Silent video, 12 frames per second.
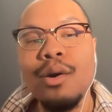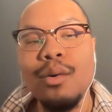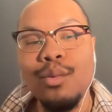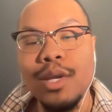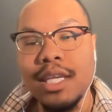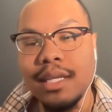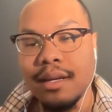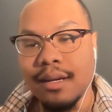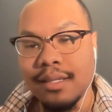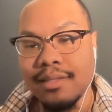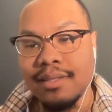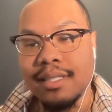we need to
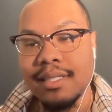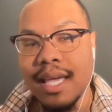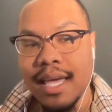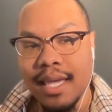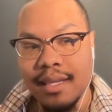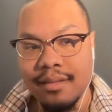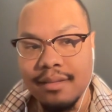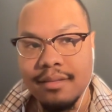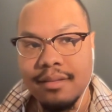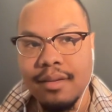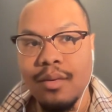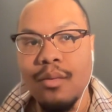
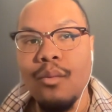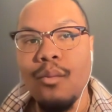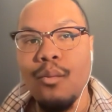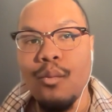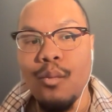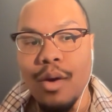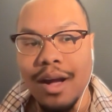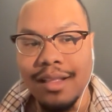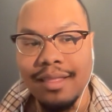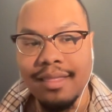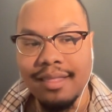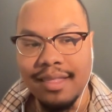understand
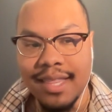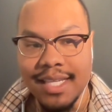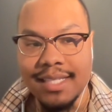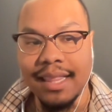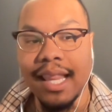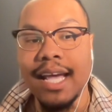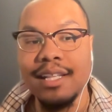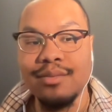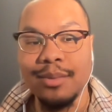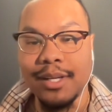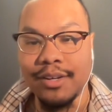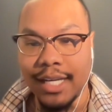what these
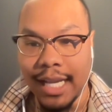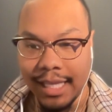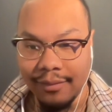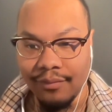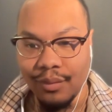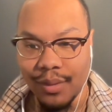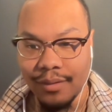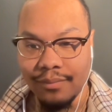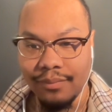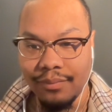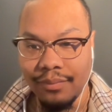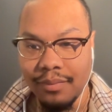lands were created for.
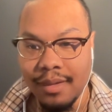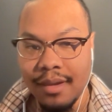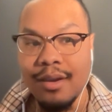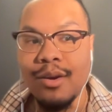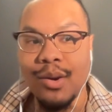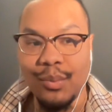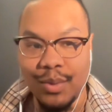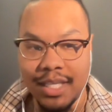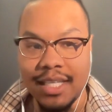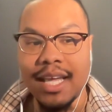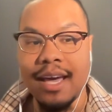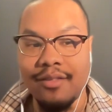We
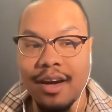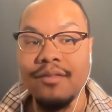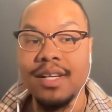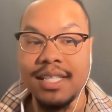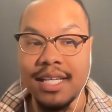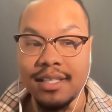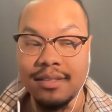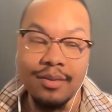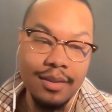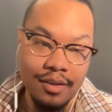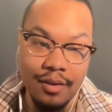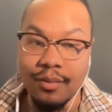need to have
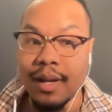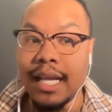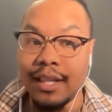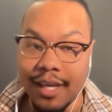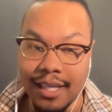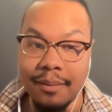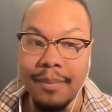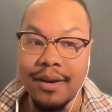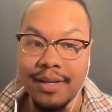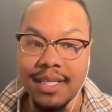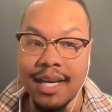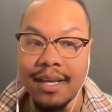conversations. So I look at the
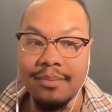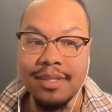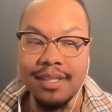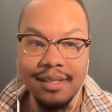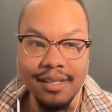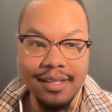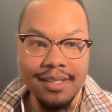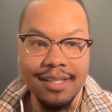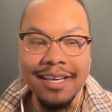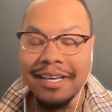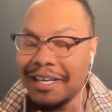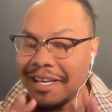Maritimes
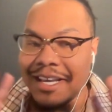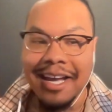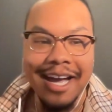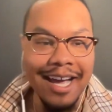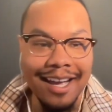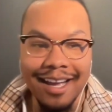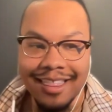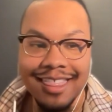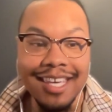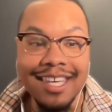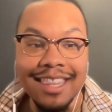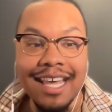because I
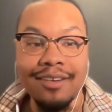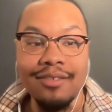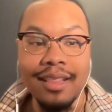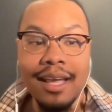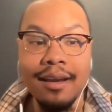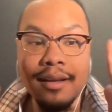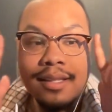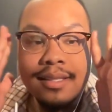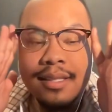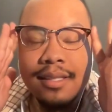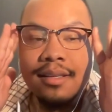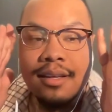think in that
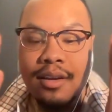lens,